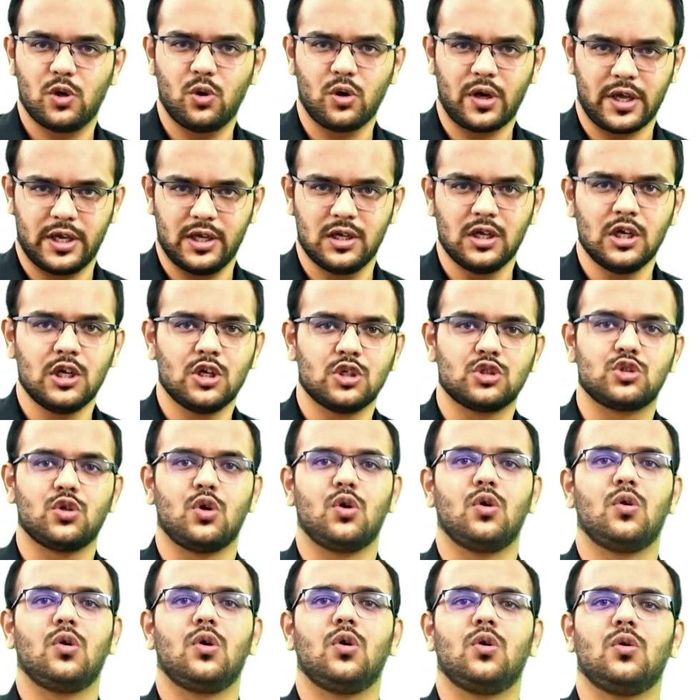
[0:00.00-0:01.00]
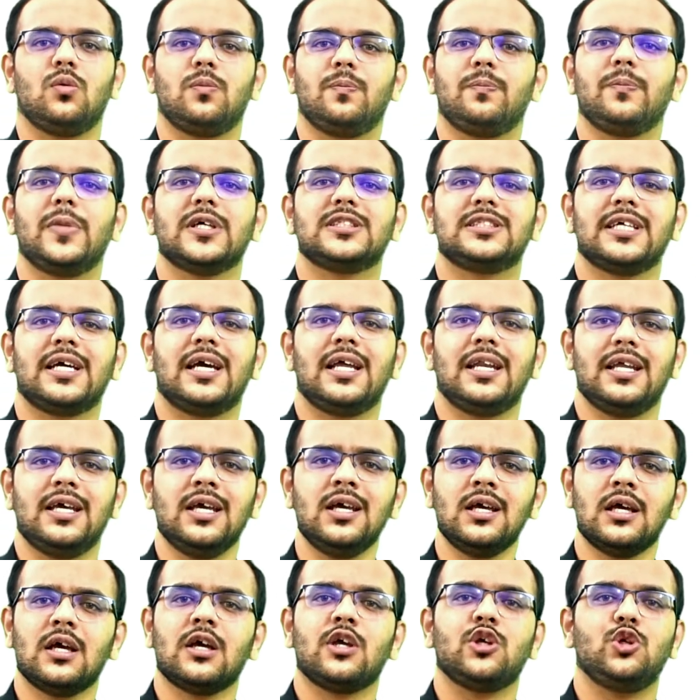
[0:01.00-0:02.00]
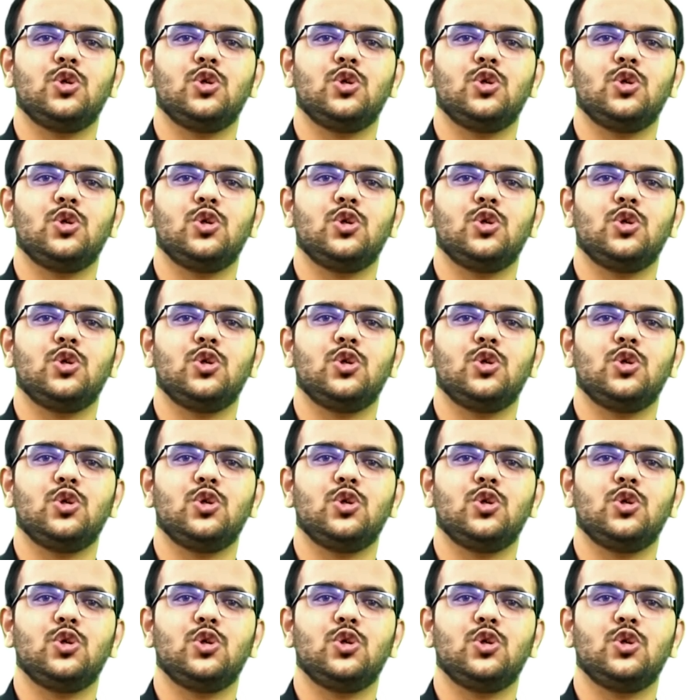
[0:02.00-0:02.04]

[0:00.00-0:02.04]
Okay, so basically